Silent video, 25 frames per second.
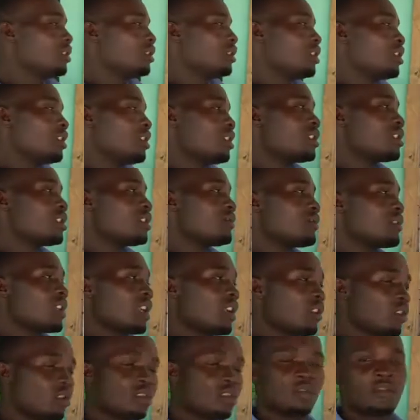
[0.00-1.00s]
receives a
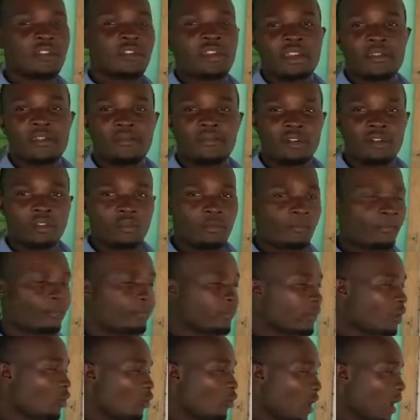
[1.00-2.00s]
lot of rainfall.
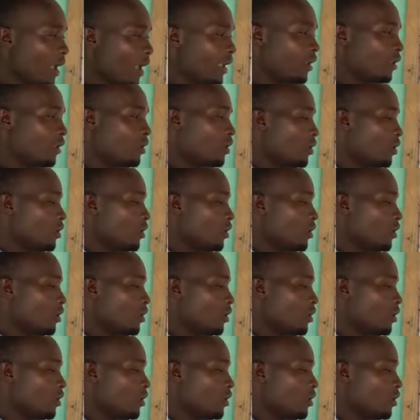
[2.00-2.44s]
Why?